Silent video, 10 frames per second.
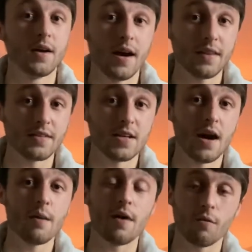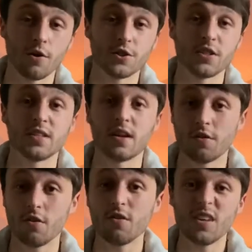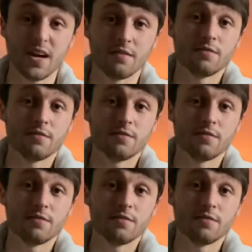at the time I watched it and I thought, yeah,